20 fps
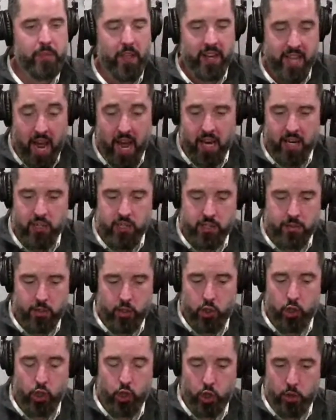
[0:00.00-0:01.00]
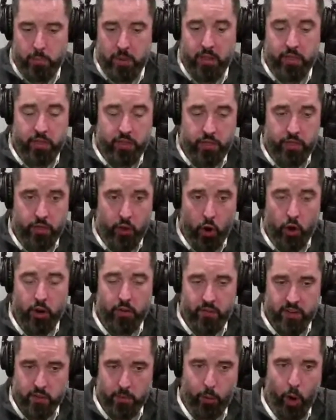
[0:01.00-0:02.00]
That God could be
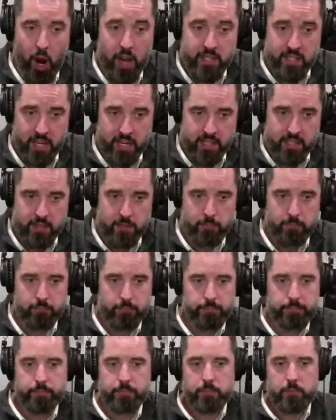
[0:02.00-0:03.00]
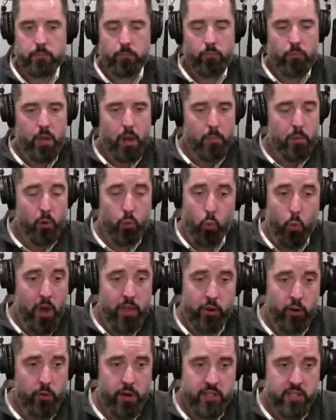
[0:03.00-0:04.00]
thought of as a process. But
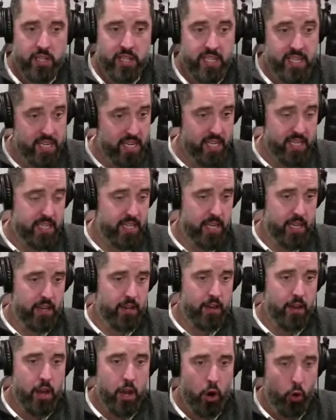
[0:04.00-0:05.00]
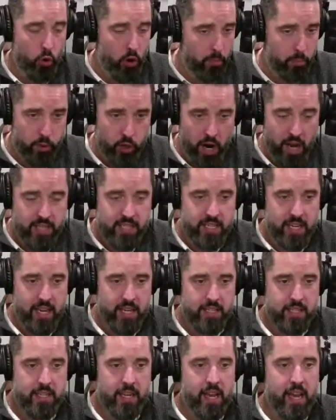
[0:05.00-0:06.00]
whether it's a deity or a
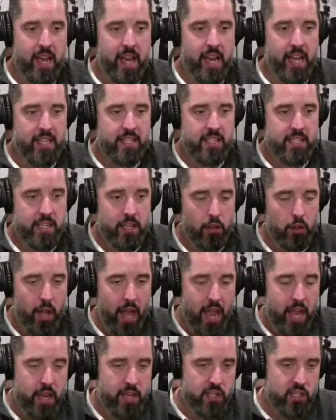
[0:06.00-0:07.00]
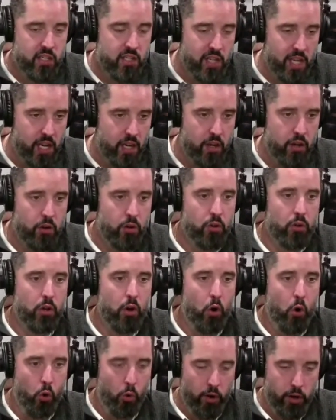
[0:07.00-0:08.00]
process, it's still a
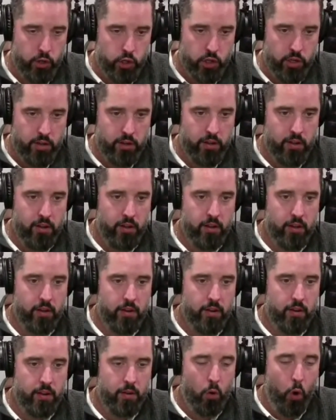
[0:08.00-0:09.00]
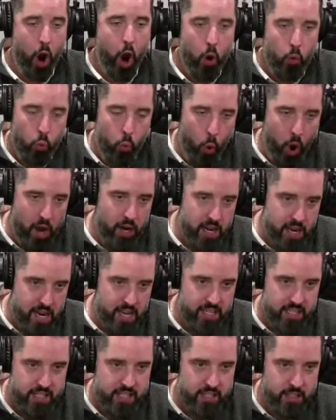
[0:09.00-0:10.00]
single origin, a
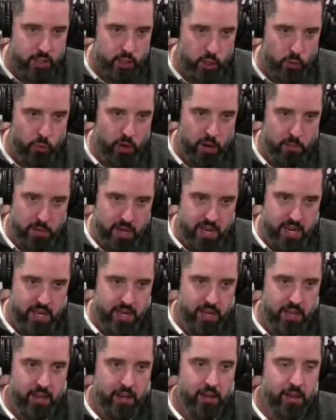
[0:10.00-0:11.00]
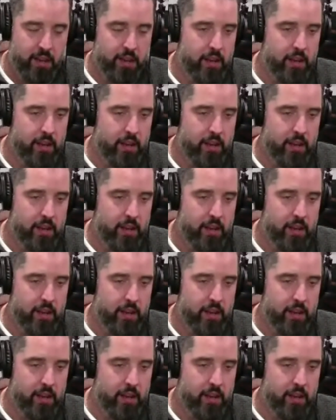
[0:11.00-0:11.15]
oneness. You see what I mean?